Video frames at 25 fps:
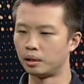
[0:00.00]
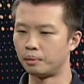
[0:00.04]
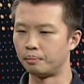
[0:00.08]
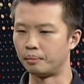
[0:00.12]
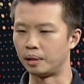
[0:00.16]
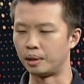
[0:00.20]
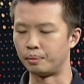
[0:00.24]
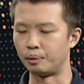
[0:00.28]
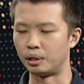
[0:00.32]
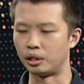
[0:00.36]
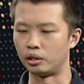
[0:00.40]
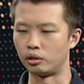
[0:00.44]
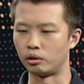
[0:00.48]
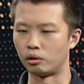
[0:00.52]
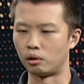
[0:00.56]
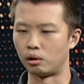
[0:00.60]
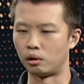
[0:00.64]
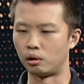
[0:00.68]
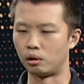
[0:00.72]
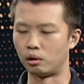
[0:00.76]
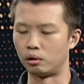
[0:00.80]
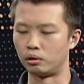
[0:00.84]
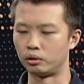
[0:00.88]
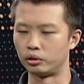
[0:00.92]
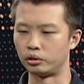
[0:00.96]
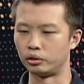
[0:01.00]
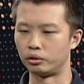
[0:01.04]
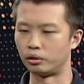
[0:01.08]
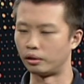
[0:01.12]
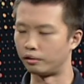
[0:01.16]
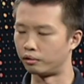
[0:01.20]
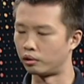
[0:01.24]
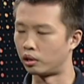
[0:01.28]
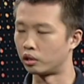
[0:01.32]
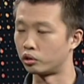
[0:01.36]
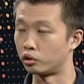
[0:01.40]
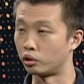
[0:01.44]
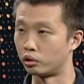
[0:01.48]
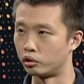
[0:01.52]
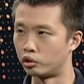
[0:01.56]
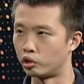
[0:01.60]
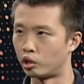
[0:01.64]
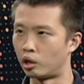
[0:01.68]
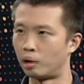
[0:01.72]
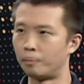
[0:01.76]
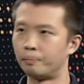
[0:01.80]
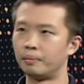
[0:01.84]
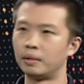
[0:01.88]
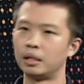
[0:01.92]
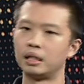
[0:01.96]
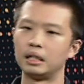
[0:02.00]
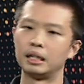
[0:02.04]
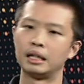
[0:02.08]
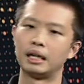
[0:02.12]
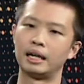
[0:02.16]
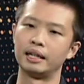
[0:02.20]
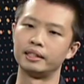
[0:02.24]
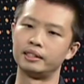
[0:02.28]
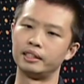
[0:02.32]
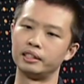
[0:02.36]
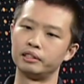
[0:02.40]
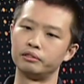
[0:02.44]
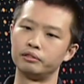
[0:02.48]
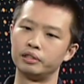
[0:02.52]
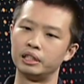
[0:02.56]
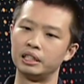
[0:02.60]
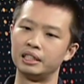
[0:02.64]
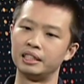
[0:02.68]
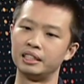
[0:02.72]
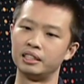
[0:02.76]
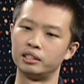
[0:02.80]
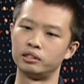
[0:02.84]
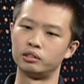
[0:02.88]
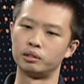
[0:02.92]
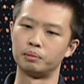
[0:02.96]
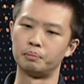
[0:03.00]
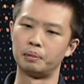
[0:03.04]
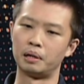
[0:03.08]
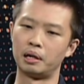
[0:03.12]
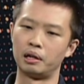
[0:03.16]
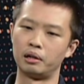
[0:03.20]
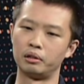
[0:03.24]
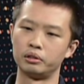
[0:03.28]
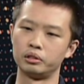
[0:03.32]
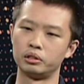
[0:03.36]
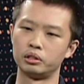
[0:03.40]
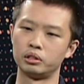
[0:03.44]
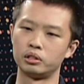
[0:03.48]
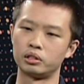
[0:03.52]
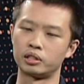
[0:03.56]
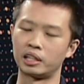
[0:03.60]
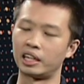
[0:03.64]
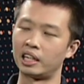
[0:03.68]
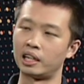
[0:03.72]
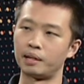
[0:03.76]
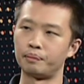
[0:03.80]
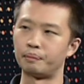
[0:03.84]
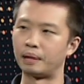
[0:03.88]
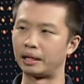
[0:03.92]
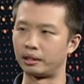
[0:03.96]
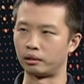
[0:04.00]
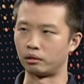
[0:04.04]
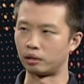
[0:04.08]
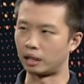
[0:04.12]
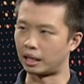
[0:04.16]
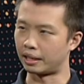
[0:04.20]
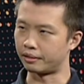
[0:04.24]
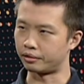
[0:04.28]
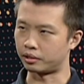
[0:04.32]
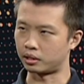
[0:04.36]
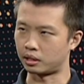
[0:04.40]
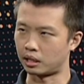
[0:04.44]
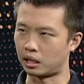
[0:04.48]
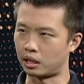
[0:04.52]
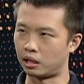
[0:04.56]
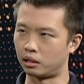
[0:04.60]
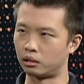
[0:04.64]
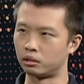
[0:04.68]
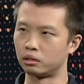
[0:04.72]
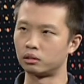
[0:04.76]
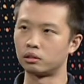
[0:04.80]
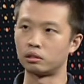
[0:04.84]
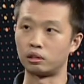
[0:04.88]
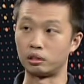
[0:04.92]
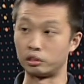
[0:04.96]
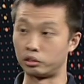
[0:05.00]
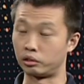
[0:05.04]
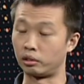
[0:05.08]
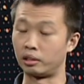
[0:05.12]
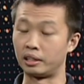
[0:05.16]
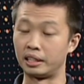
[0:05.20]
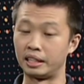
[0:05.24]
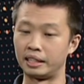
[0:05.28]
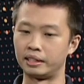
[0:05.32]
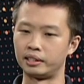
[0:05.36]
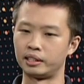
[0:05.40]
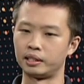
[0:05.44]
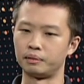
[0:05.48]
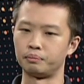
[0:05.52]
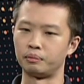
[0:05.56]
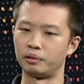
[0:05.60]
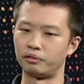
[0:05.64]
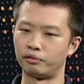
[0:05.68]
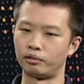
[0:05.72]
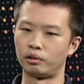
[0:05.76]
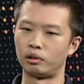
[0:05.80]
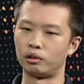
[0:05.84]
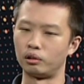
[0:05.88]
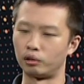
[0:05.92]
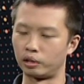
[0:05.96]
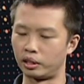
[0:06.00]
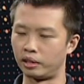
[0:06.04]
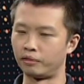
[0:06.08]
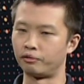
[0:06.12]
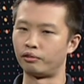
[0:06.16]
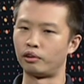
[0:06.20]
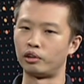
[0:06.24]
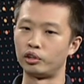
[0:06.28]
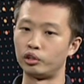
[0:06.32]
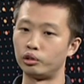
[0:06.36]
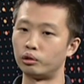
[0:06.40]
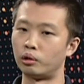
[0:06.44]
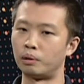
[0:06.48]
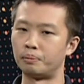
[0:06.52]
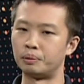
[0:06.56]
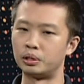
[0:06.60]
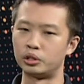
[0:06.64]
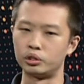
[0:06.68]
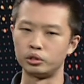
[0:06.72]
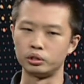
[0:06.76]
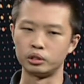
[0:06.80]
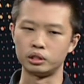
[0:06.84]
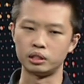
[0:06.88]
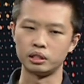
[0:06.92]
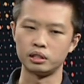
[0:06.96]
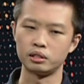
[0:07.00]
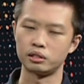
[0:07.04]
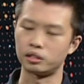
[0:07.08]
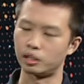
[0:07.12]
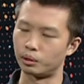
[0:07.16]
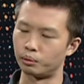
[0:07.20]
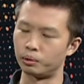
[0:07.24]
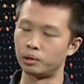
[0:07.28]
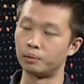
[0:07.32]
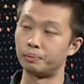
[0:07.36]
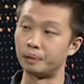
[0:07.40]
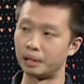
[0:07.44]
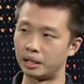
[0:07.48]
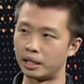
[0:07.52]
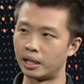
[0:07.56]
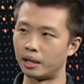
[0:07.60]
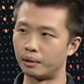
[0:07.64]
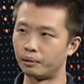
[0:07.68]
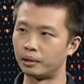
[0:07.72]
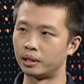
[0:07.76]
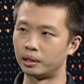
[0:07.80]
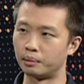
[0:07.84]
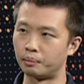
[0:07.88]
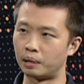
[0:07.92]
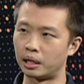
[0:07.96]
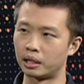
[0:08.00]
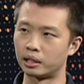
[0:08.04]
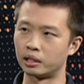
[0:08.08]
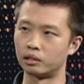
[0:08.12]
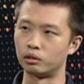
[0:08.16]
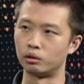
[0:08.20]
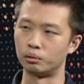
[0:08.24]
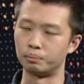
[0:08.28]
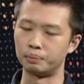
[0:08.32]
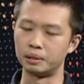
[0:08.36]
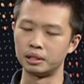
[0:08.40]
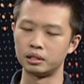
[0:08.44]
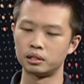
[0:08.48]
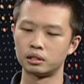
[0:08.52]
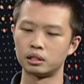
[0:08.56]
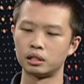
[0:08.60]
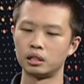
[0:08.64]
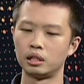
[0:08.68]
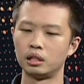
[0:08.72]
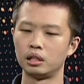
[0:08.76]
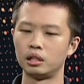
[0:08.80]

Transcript: maybe you have lost your job, I think really it's about scaling back your lifestyle, consolidating before looking for new opportunities. They will be there when the market opens.